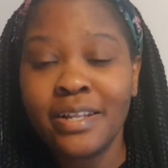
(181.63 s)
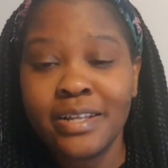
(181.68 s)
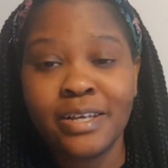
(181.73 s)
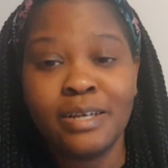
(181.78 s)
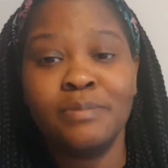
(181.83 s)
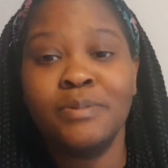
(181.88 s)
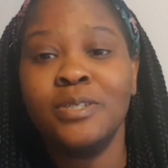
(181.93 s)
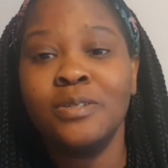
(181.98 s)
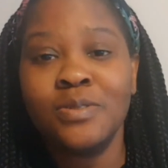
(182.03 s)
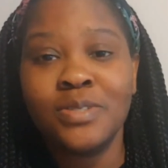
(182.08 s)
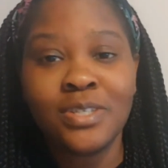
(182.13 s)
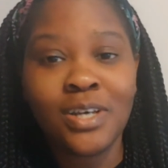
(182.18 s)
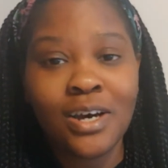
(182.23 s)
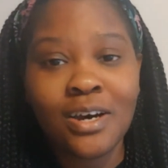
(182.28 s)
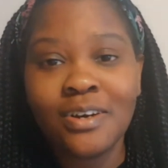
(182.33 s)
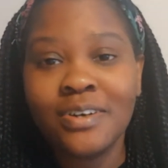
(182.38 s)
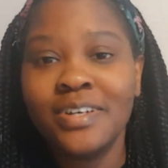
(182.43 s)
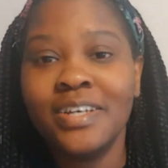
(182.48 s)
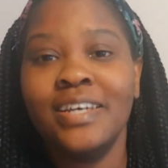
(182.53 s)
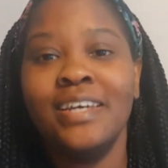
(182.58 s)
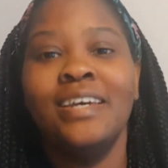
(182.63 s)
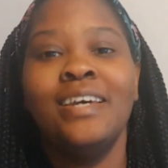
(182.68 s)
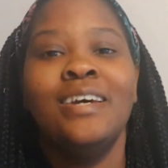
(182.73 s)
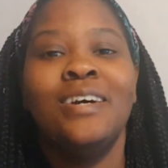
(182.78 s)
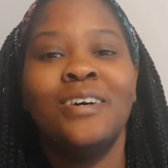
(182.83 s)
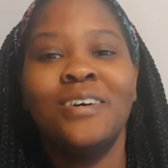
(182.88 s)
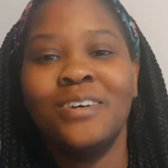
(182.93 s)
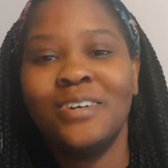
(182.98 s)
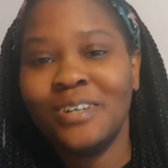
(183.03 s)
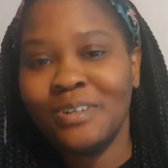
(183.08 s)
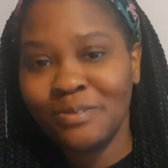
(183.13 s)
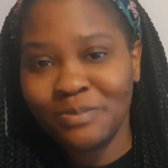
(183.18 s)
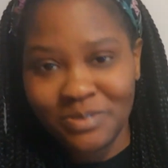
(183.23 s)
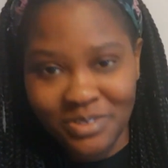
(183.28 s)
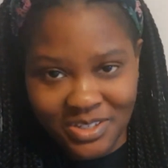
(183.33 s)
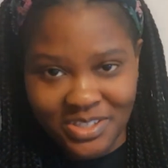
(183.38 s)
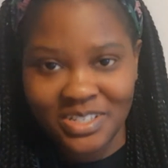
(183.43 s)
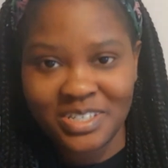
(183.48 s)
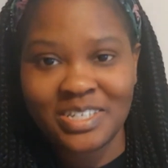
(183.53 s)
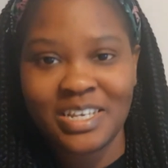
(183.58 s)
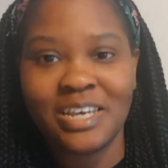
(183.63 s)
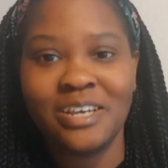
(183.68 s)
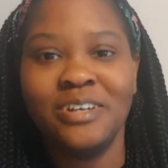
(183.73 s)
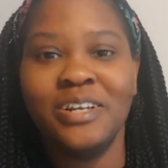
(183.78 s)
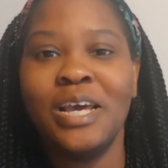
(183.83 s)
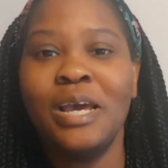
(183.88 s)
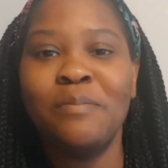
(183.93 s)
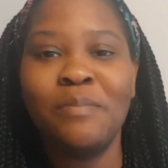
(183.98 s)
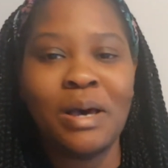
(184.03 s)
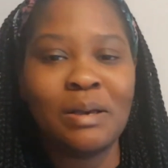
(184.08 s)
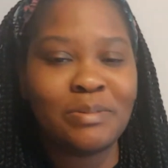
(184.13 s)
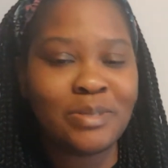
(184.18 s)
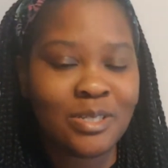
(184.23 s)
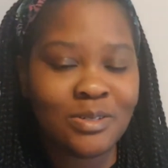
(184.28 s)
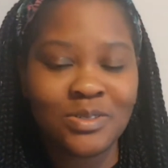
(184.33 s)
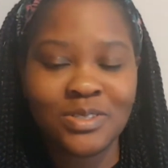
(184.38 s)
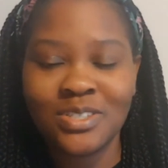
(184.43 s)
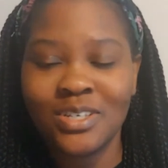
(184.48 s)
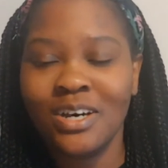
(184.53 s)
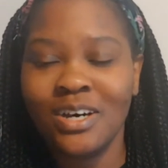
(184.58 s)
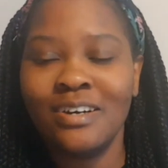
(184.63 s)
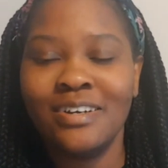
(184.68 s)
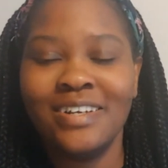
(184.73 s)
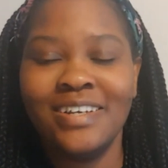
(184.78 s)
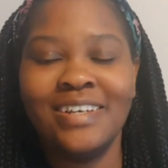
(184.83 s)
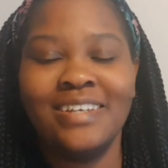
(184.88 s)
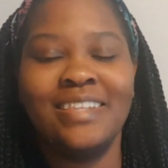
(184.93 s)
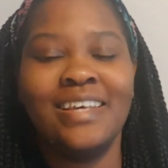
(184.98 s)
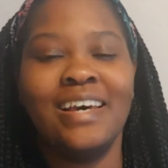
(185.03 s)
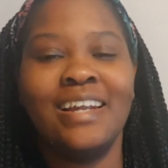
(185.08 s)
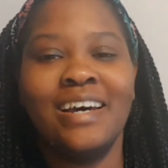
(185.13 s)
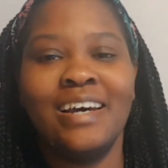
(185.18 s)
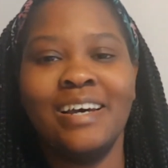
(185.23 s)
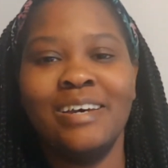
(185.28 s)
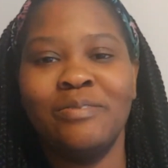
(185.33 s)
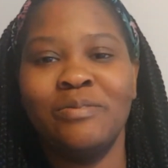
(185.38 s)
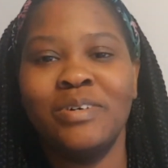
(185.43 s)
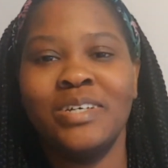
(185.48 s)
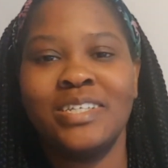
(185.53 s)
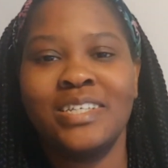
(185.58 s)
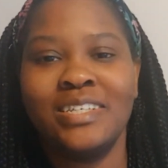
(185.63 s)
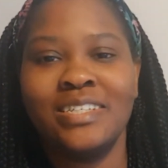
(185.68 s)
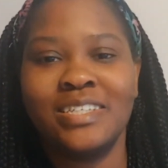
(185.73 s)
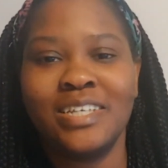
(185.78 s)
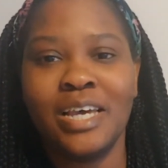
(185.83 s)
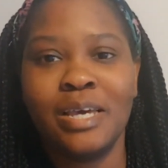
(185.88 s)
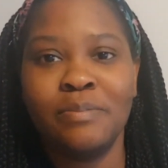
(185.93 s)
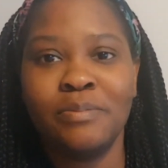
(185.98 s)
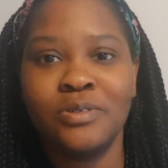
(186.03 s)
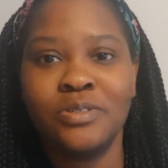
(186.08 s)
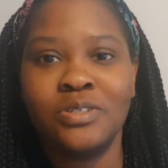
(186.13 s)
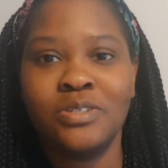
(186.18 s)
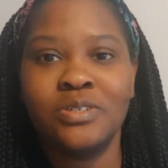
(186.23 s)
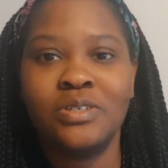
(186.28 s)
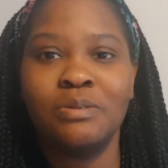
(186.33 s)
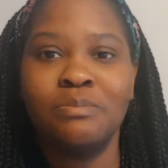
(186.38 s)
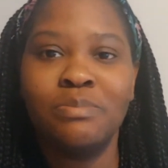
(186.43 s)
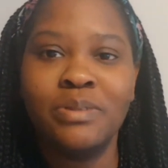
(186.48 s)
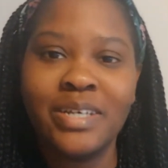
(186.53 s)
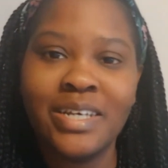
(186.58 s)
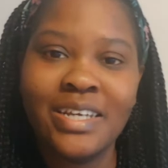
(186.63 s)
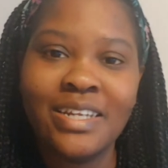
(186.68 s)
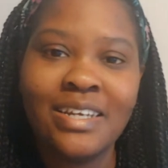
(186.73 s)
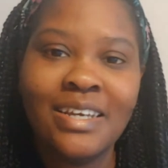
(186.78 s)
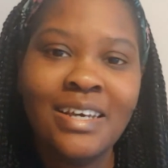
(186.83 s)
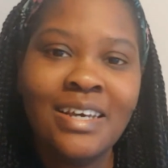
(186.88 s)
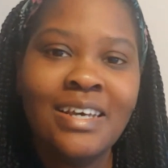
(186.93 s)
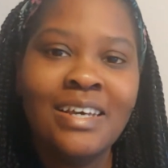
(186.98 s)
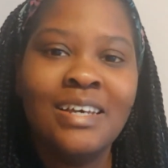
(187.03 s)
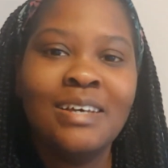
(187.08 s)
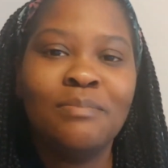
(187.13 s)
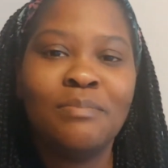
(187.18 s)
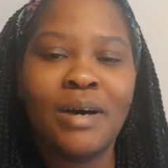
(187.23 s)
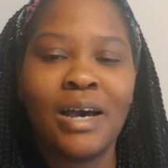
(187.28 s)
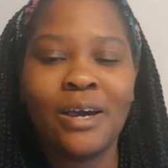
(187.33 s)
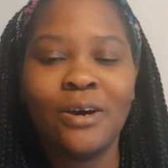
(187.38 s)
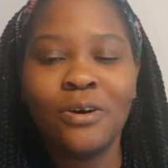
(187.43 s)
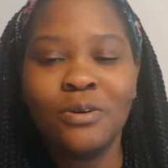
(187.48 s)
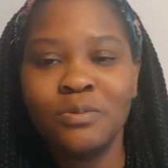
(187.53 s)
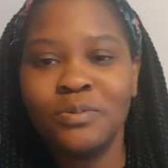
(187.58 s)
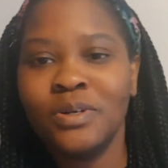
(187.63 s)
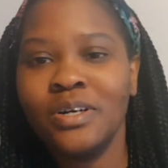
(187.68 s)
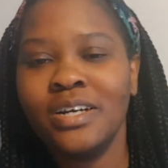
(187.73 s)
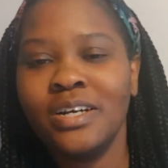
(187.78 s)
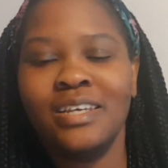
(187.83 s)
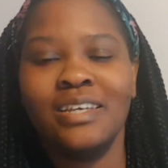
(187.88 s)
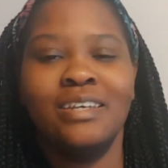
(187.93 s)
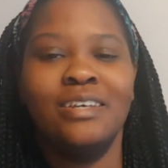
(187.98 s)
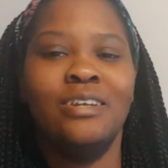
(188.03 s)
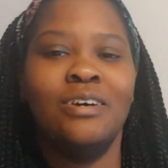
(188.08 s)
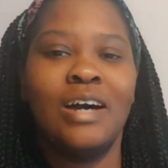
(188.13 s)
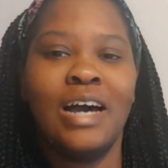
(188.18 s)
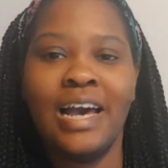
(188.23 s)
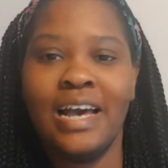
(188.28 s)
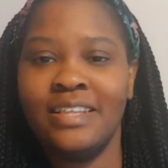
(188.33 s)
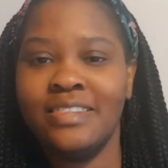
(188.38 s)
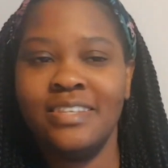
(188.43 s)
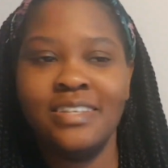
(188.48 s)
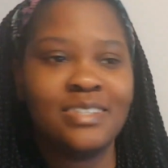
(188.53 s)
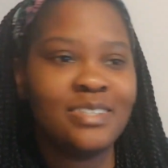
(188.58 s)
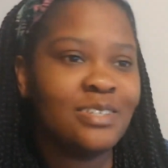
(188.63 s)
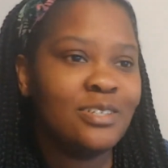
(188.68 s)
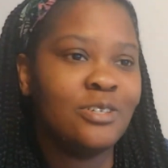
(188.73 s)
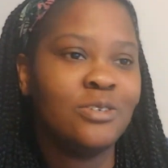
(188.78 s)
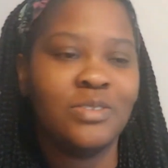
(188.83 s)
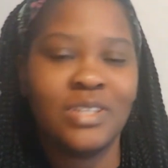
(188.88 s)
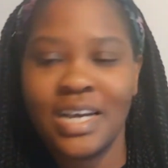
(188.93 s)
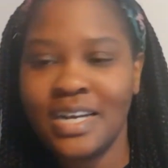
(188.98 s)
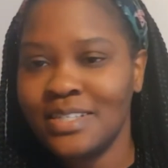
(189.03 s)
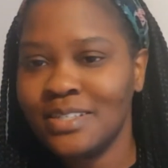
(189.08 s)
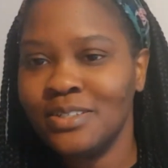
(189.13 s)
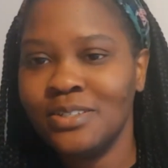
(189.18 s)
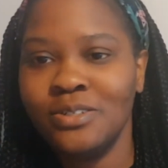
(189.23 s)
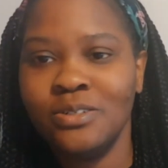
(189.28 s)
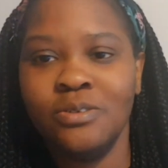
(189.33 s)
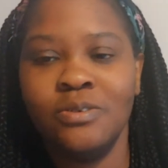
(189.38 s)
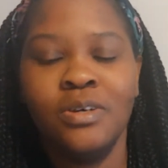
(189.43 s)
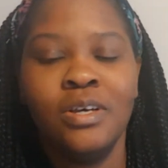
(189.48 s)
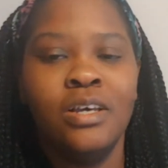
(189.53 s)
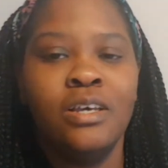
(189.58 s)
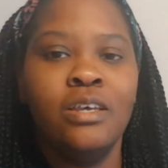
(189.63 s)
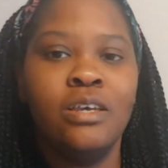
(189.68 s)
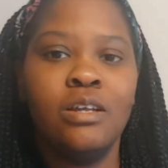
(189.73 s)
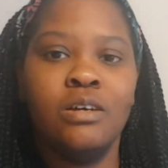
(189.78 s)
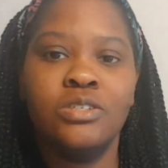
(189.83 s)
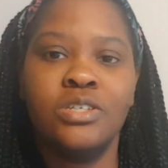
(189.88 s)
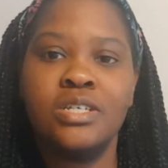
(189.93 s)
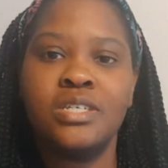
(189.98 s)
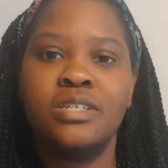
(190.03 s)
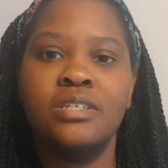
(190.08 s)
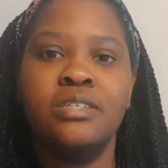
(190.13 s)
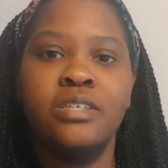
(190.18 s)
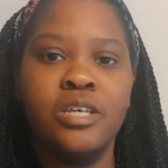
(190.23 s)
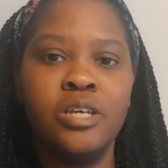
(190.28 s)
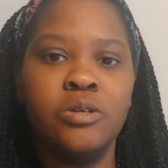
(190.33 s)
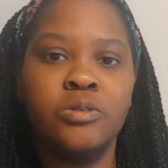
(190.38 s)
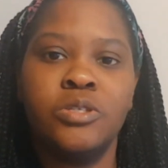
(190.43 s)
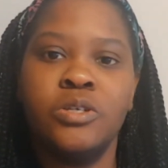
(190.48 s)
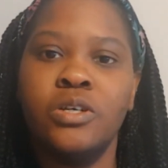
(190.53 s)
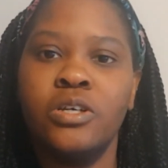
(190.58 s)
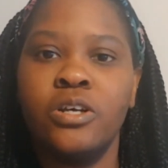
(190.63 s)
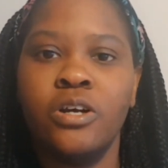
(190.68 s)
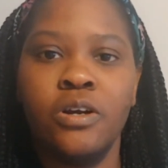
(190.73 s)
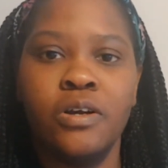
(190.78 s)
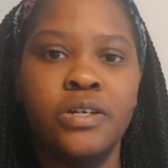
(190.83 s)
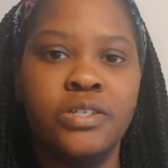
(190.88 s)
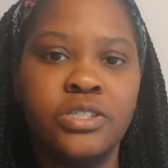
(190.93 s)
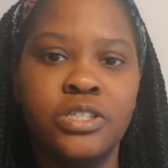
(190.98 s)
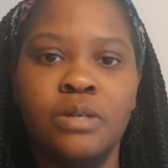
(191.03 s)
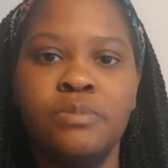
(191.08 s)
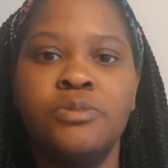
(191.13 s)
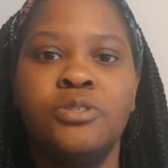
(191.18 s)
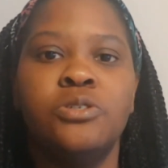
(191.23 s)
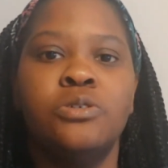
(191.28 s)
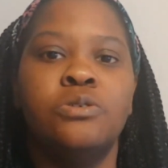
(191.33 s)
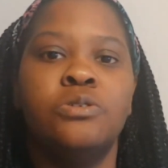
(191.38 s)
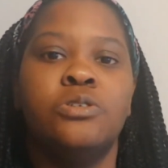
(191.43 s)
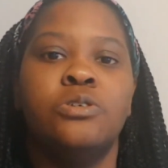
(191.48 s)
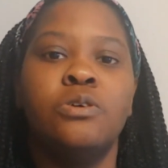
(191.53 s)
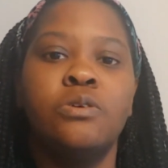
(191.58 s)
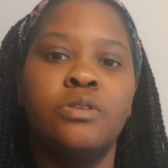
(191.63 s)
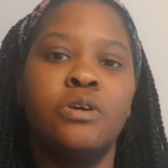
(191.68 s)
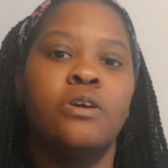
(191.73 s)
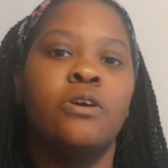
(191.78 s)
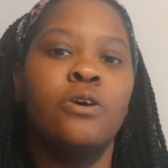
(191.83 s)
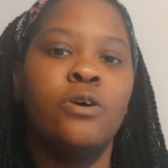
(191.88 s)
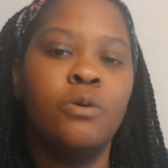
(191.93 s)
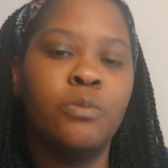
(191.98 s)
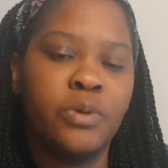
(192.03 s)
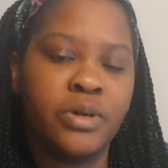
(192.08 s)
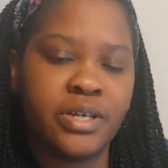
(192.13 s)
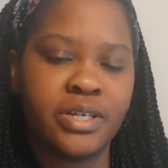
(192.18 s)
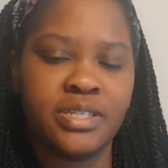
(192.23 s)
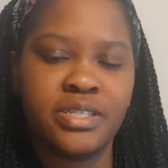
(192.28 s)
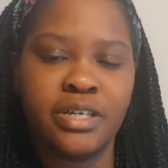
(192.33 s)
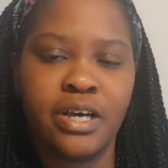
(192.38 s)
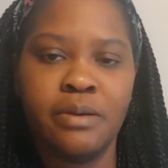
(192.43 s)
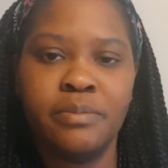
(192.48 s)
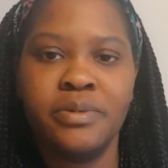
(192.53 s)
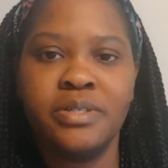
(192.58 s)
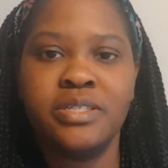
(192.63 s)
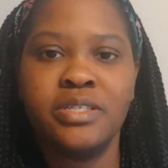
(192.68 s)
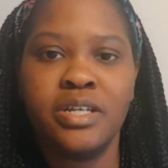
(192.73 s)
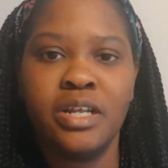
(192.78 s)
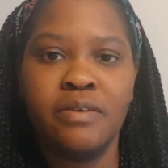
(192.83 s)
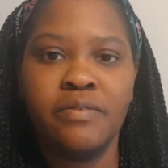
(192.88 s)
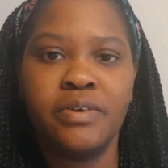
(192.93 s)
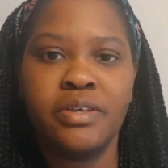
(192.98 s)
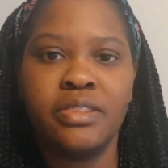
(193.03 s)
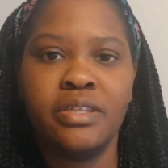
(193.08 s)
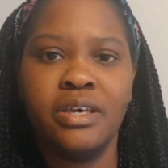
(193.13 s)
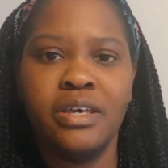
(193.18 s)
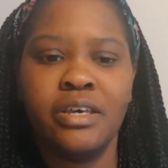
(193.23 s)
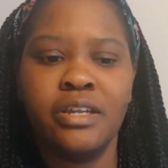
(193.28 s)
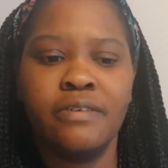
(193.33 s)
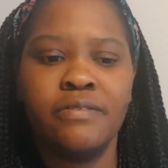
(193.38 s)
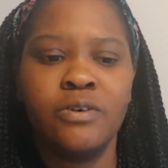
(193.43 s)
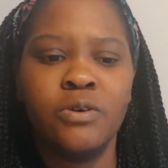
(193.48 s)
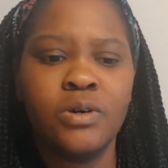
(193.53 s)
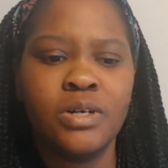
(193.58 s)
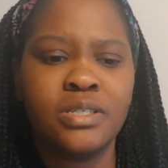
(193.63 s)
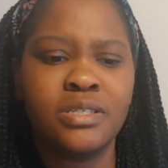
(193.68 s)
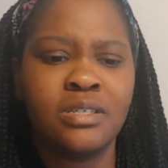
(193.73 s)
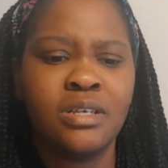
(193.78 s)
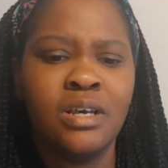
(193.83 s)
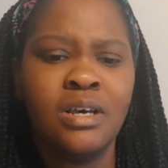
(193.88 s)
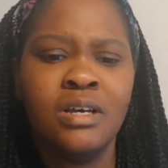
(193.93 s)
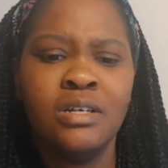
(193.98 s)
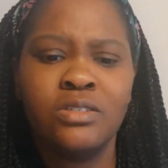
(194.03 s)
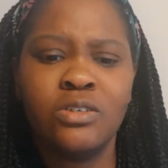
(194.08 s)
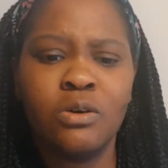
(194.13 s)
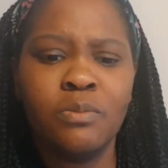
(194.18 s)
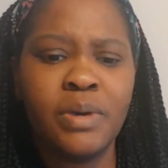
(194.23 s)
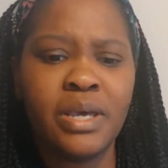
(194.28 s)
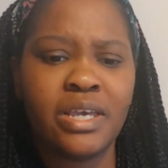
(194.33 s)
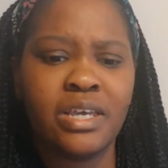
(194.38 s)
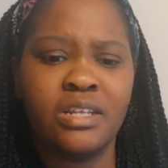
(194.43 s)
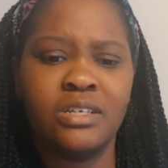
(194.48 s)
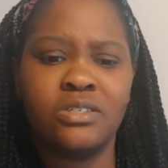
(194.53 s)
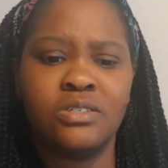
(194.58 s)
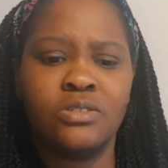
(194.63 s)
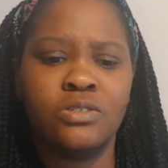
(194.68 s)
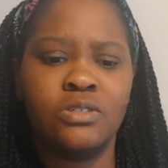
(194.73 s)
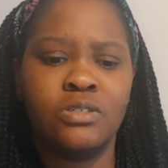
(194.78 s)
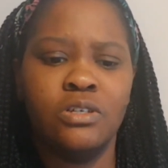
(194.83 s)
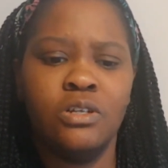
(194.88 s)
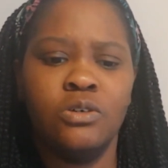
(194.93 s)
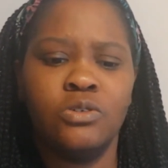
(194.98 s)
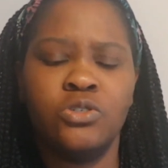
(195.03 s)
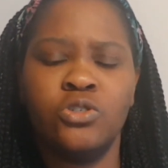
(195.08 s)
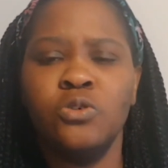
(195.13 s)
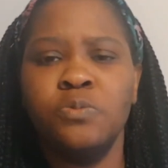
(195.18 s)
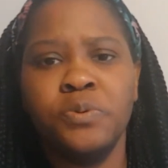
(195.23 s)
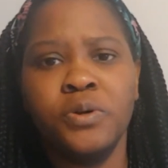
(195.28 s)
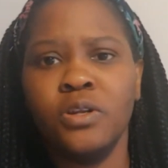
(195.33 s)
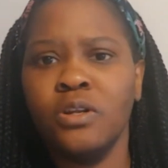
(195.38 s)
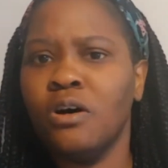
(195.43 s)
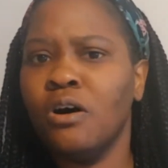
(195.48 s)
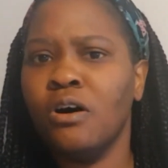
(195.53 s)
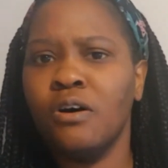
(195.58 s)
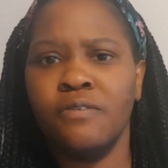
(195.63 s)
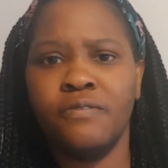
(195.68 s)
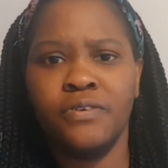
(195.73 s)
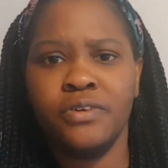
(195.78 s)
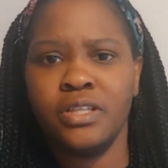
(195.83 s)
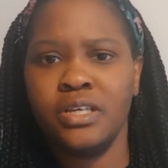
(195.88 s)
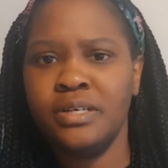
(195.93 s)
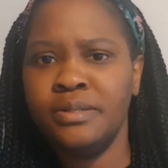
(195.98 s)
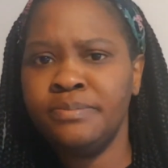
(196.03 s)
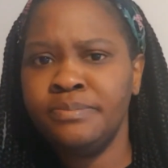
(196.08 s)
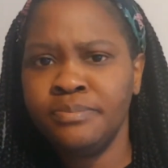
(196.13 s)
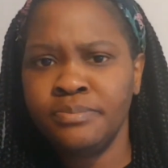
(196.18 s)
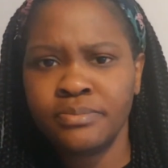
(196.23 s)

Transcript: I'm so sorry, or to say your name, I'm so sorry that I wasn't able to complete my homework. I had this to do, that to do. Just continue to encourage them to do their homework assignments and everything. And of course, don't make it as, super long for them.